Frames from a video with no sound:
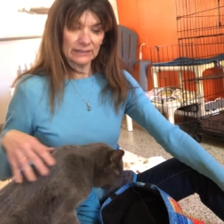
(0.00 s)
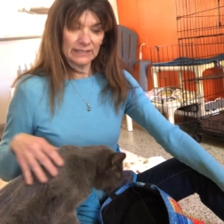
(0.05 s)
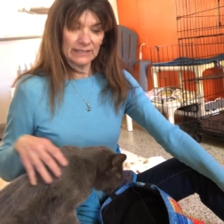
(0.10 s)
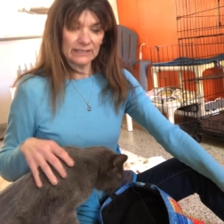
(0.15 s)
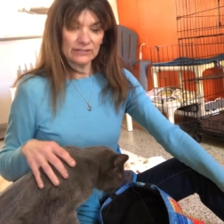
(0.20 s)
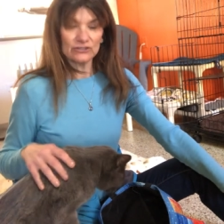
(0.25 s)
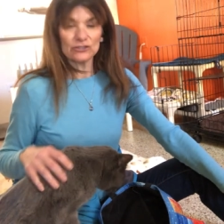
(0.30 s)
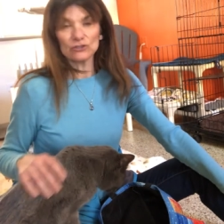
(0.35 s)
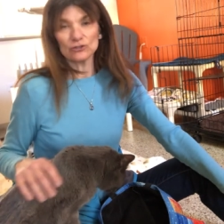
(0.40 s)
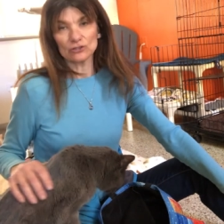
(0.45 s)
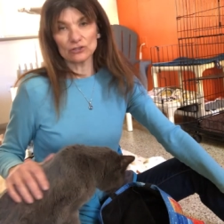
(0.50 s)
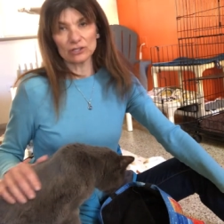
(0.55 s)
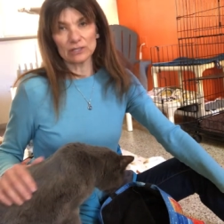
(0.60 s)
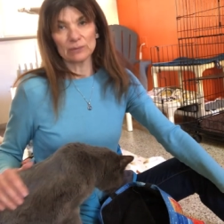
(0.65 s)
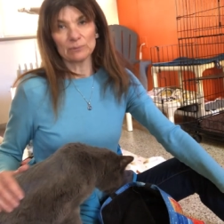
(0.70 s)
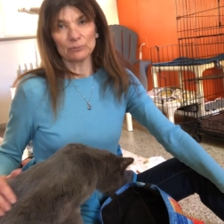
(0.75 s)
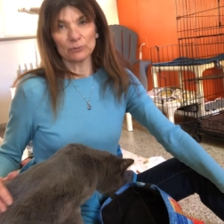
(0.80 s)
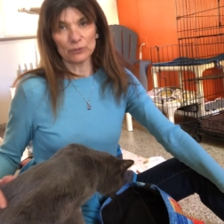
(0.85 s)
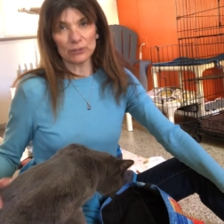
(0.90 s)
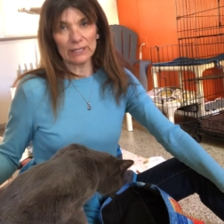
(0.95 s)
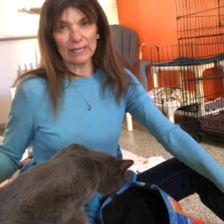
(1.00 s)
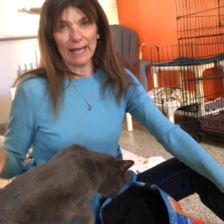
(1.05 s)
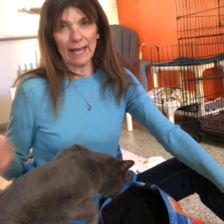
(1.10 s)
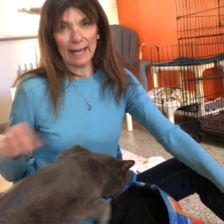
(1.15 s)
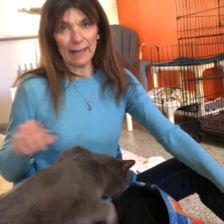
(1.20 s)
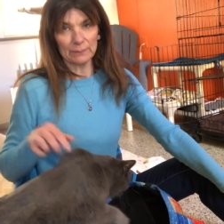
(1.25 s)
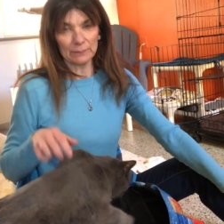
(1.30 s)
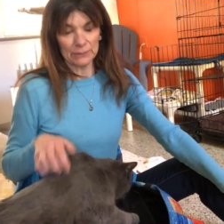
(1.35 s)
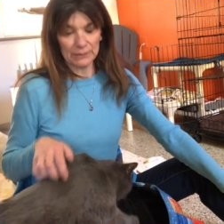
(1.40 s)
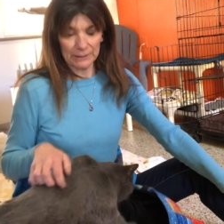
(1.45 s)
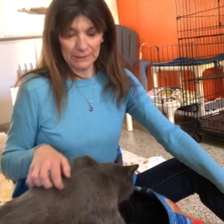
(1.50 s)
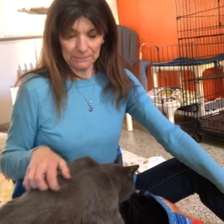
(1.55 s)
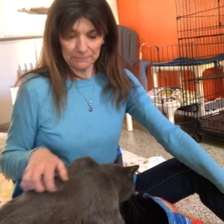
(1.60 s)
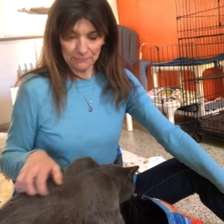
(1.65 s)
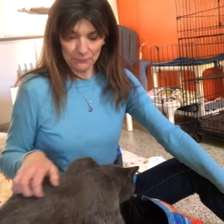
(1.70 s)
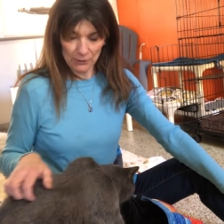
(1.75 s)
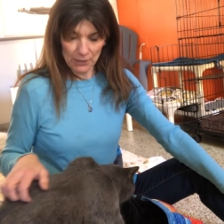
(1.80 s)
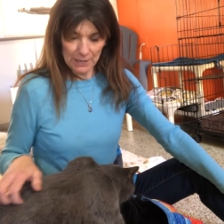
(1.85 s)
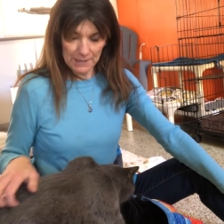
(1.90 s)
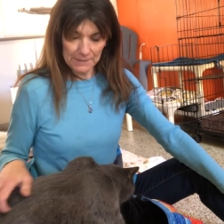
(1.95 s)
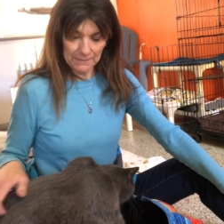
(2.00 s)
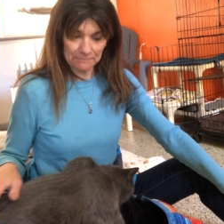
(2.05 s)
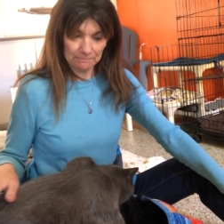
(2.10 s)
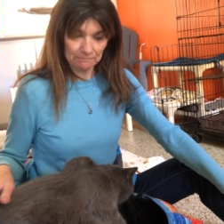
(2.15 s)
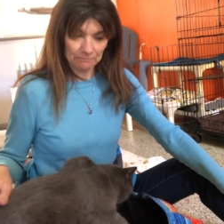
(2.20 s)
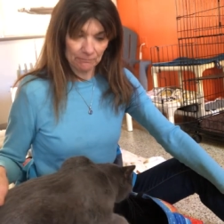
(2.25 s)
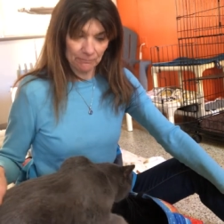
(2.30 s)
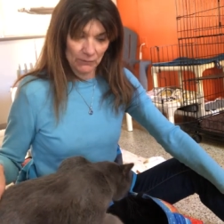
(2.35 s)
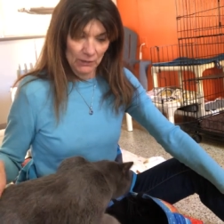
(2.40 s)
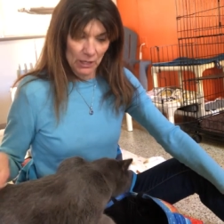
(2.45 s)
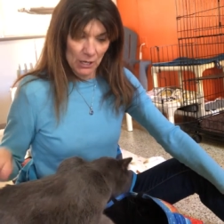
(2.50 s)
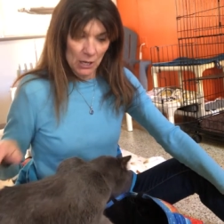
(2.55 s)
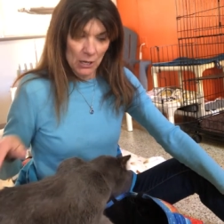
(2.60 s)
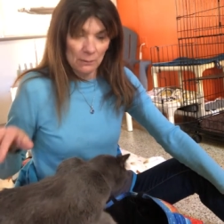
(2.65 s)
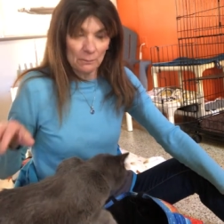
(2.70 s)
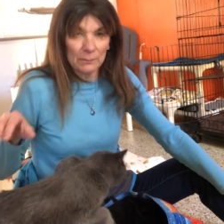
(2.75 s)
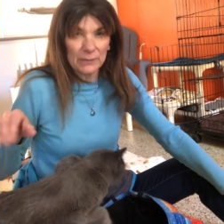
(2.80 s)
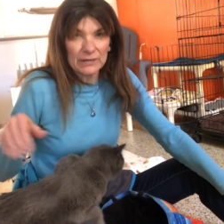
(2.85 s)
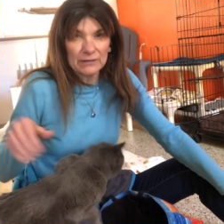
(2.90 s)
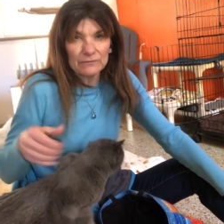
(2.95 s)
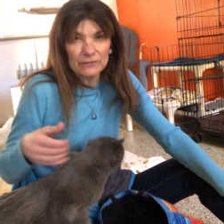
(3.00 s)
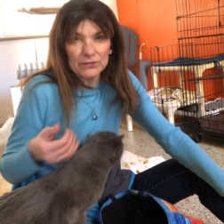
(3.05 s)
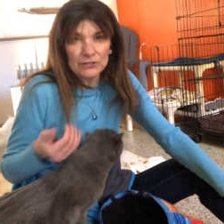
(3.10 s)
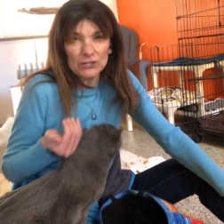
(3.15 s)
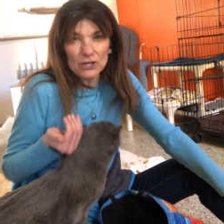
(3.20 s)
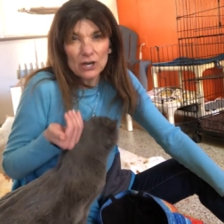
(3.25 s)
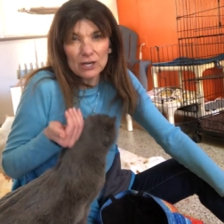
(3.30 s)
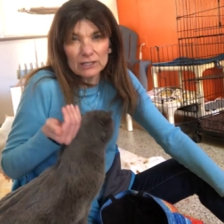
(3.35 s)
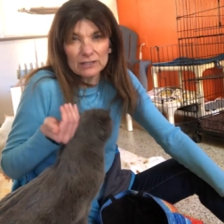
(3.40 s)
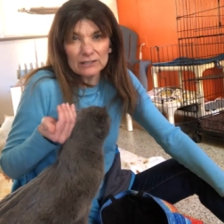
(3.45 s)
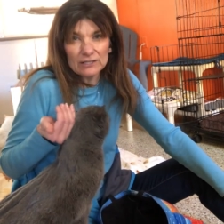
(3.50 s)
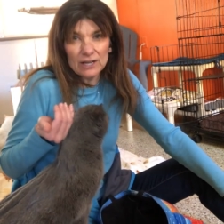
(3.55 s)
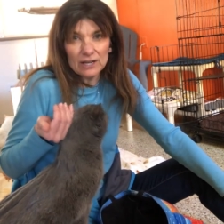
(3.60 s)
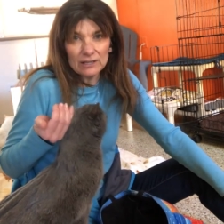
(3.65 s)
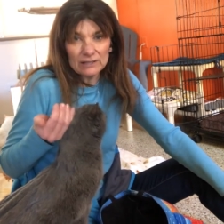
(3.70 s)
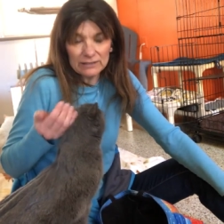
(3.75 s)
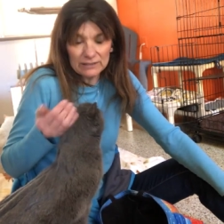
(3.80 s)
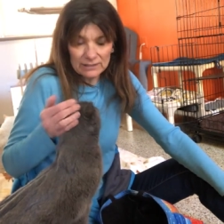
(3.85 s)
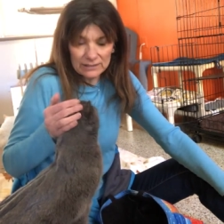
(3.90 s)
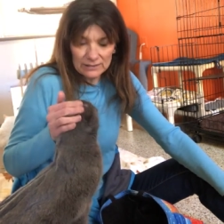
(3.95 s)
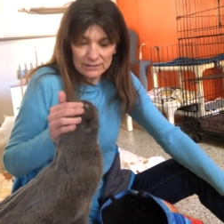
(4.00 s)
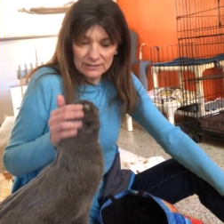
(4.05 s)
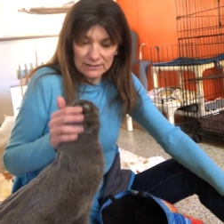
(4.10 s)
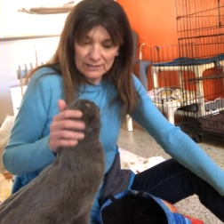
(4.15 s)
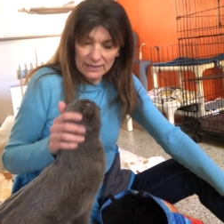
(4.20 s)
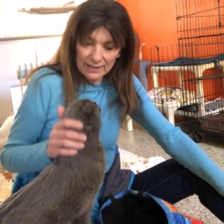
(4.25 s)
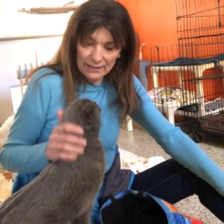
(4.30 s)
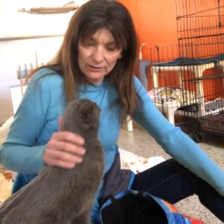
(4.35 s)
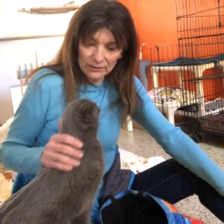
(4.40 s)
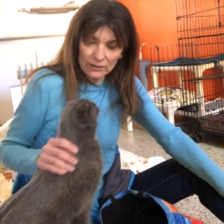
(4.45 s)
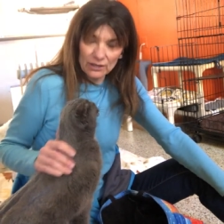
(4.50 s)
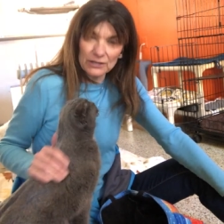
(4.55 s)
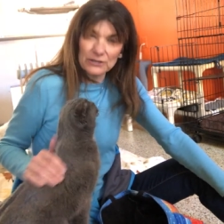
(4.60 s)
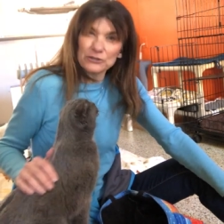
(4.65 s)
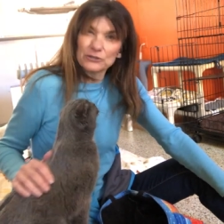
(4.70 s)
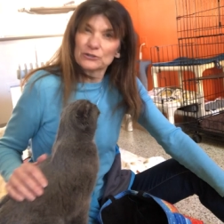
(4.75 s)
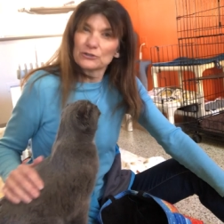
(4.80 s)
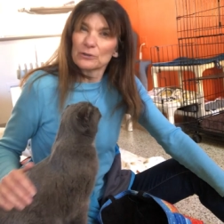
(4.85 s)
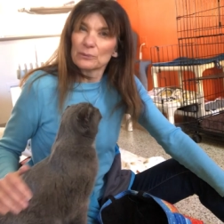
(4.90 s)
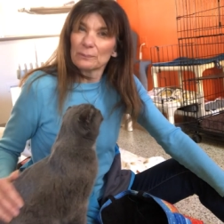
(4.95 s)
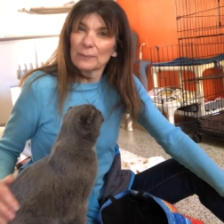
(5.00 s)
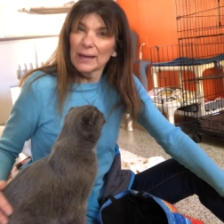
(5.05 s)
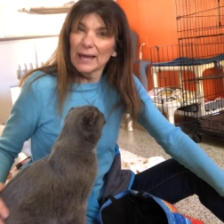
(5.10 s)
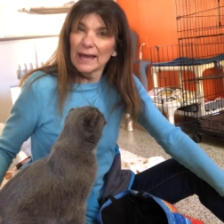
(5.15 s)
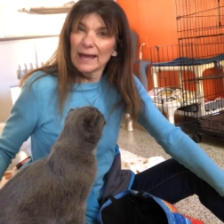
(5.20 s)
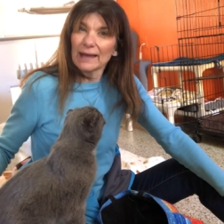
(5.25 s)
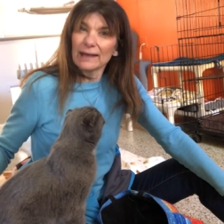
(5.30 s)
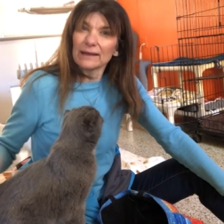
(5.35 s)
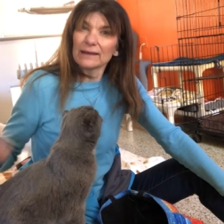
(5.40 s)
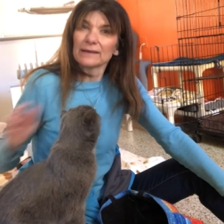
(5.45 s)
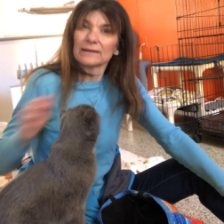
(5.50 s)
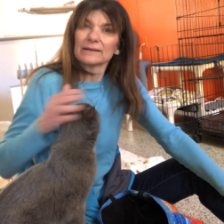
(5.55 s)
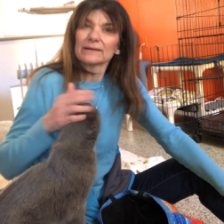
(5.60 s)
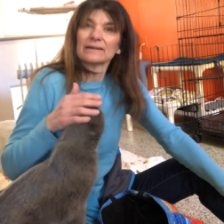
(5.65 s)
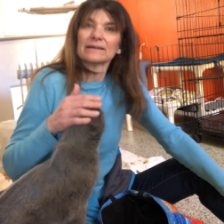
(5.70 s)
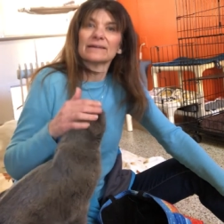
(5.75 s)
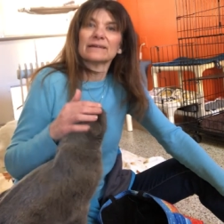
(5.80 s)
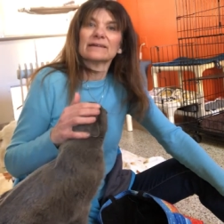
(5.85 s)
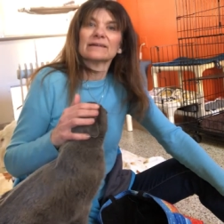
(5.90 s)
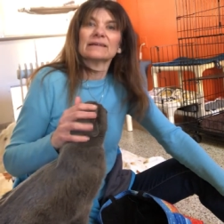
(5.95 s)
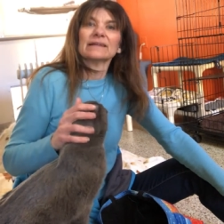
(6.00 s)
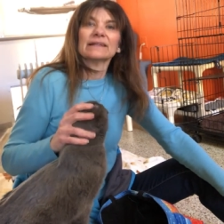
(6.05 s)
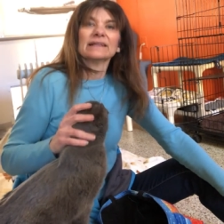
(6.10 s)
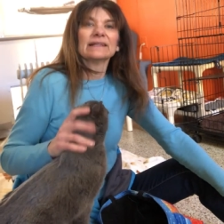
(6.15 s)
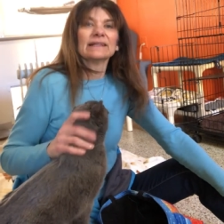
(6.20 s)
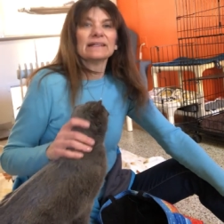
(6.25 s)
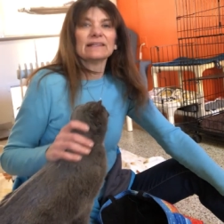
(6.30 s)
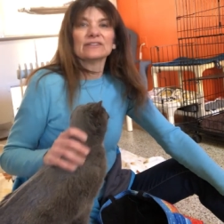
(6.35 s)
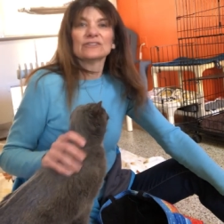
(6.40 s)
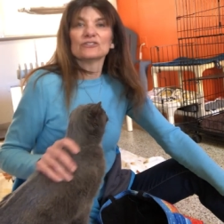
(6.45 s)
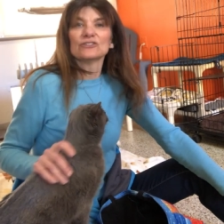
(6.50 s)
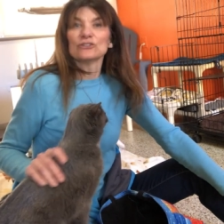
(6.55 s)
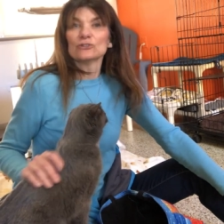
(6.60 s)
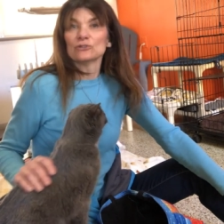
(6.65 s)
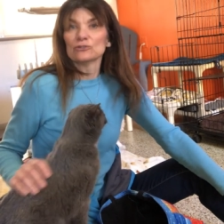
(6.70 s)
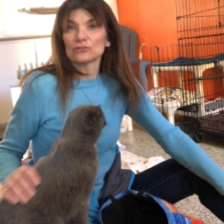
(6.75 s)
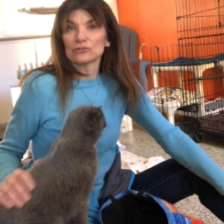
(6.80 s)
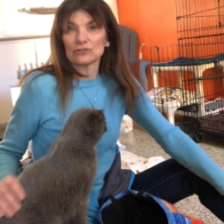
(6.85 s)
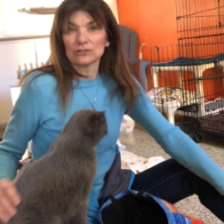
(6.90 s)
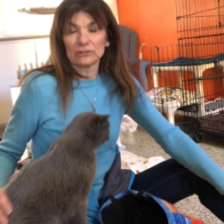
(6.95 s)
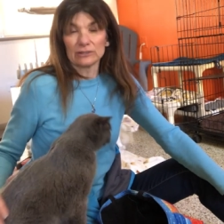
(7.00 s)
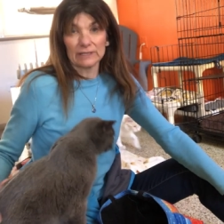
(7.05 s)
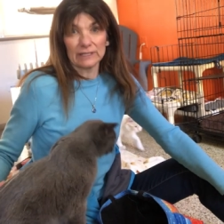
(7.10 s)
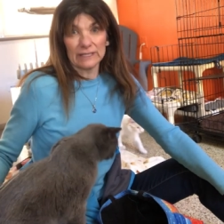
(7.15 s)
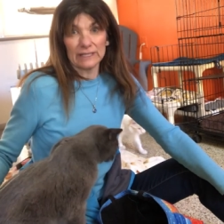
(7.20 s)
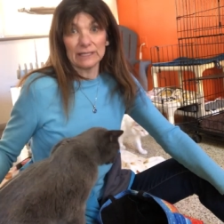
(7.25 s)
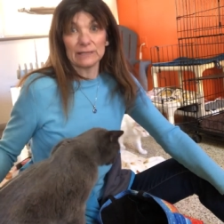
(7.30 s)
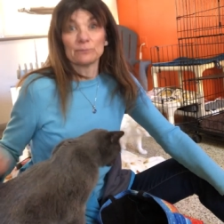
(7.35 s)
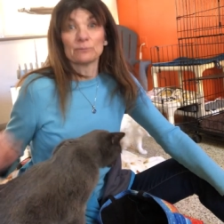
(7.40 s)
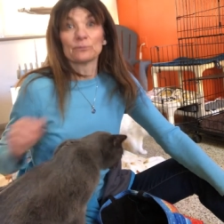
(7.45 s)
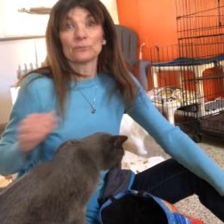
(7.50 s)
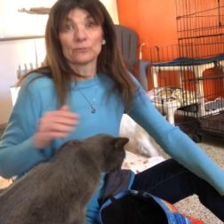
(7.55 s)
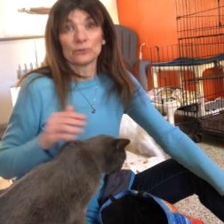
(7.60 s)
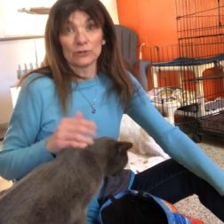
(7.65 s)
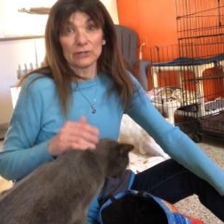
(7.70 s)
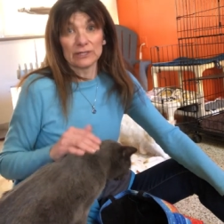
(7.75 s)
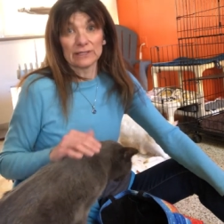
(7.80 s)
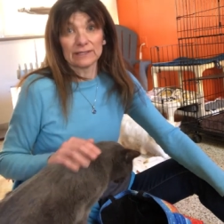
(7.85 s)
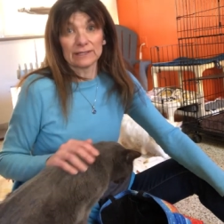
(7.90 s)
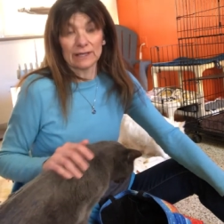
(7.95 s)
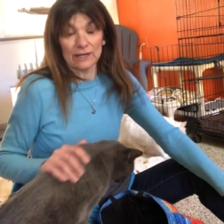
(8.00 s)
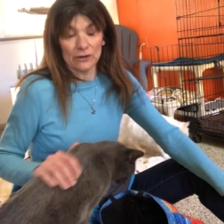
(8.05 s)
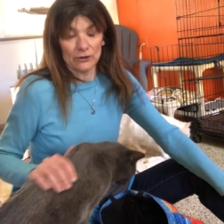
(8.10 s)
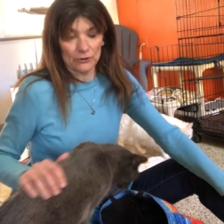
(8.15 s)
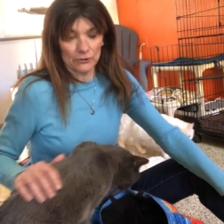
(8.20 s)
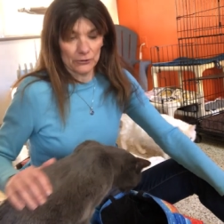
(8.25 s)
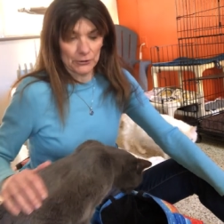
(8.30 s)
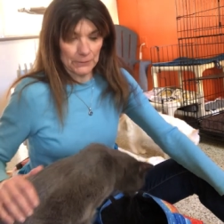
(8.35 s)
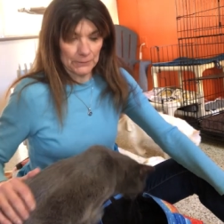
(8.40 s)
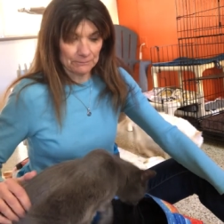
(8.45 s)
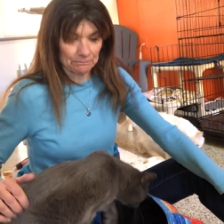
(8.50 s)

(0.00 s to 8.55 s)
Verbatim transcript: he's usually pretty happy, right? But if a dog tucks his tail under the back, he's usually pretty scared.